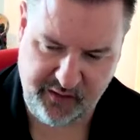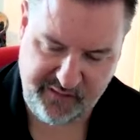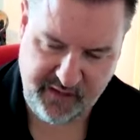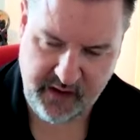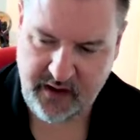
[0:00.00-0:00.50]

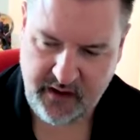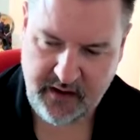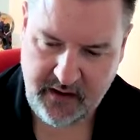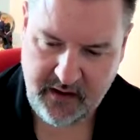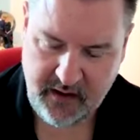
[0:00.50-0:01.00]
of
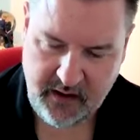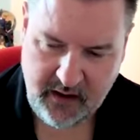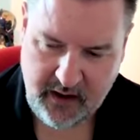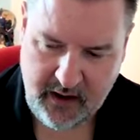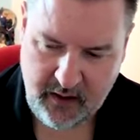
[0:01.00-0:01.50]

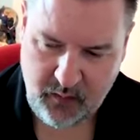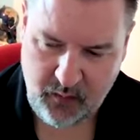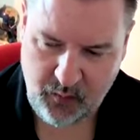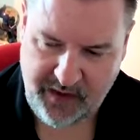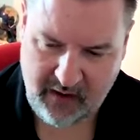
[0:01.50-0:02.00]

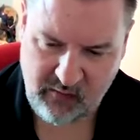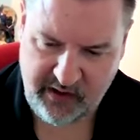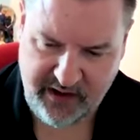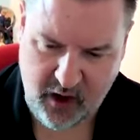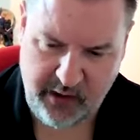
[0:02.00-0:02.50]
without
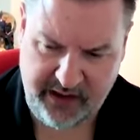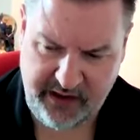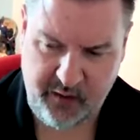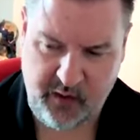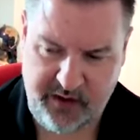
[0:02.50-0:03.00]
really knowing
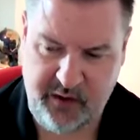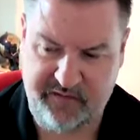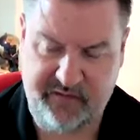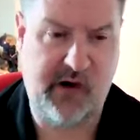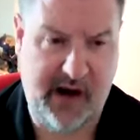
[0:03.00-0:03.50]
it you you
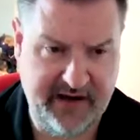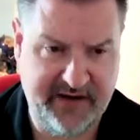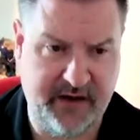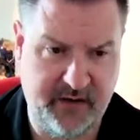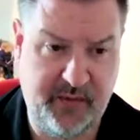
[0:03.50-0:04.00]
have
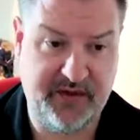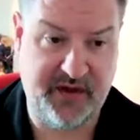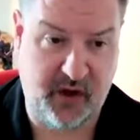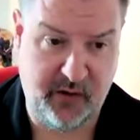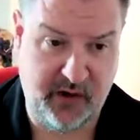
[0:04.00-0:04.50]
created a
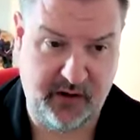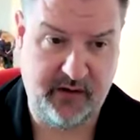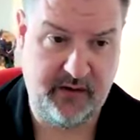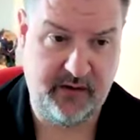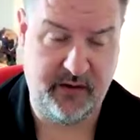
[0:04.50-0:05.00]
persona
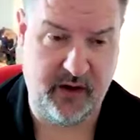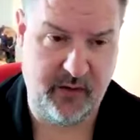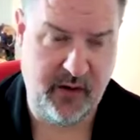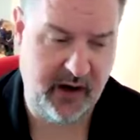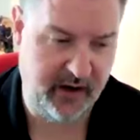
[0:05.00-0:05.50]
you
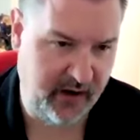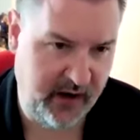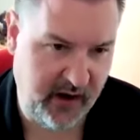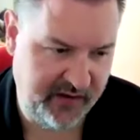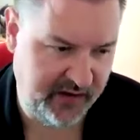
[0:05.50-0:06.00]
know and
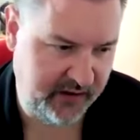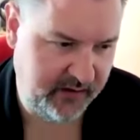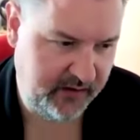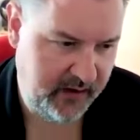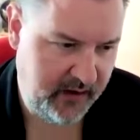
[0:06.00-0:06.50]
and I think
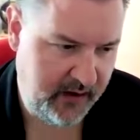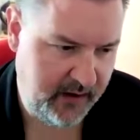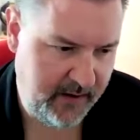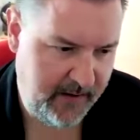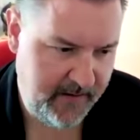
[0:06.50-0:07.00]

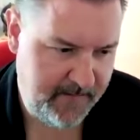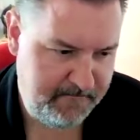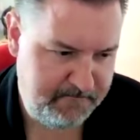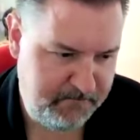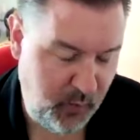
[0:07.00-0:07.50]

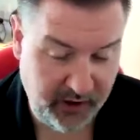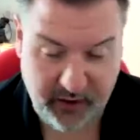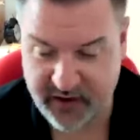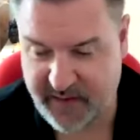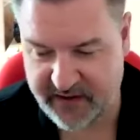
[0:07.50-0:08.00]
well it
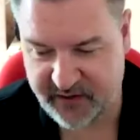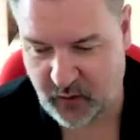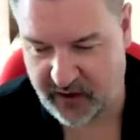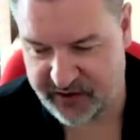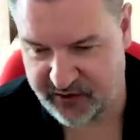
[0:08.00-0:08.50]
goes back to the
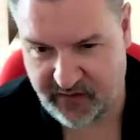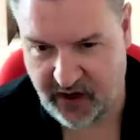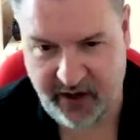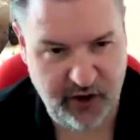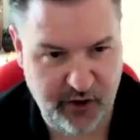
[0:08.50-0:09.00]
question of
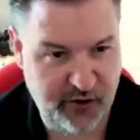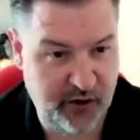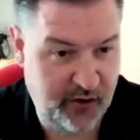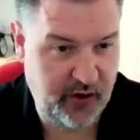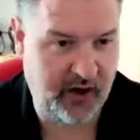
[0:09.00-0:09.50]
like who
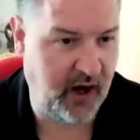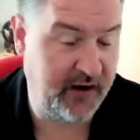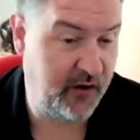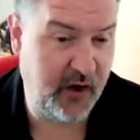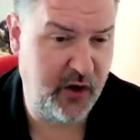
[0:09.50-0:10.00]
I, I
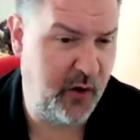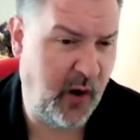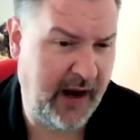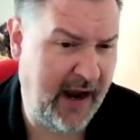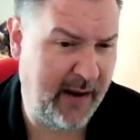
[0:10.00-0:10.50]
don't know who
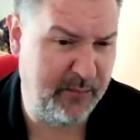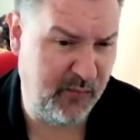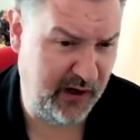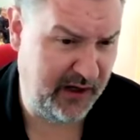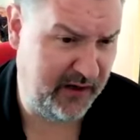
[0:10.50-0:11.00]
I am
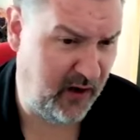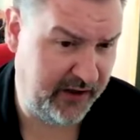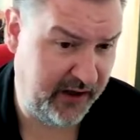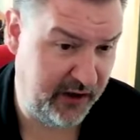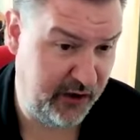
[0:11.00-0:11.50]
really
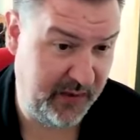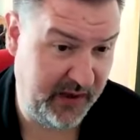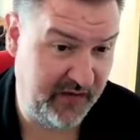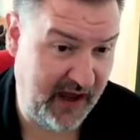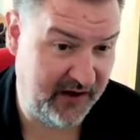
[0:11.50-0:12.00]
like can you
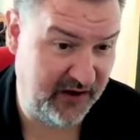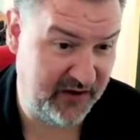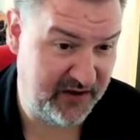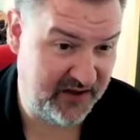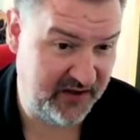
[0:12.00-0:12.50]
be that
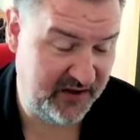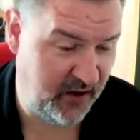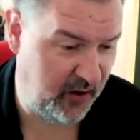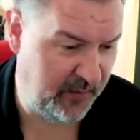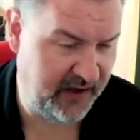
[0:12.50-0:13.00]
consistent you
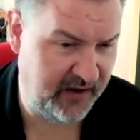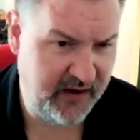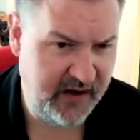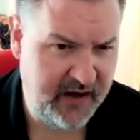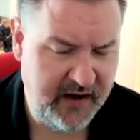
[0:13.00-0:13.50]
know I mean